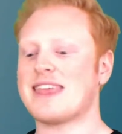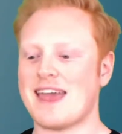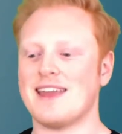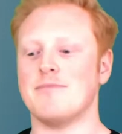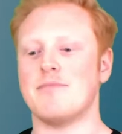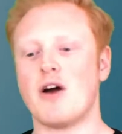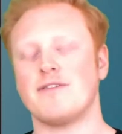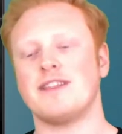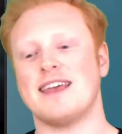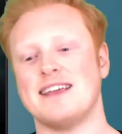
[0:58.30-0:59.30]
again,
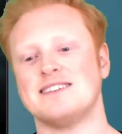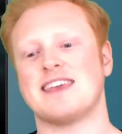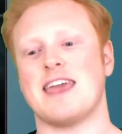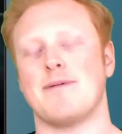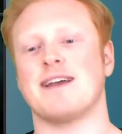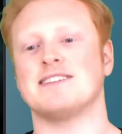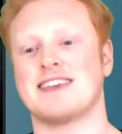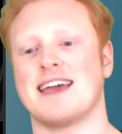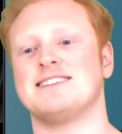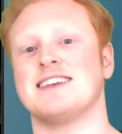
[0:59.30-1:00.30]
Marvel is keeping us
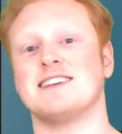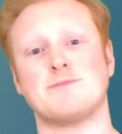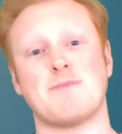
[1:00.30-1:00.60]
guessing and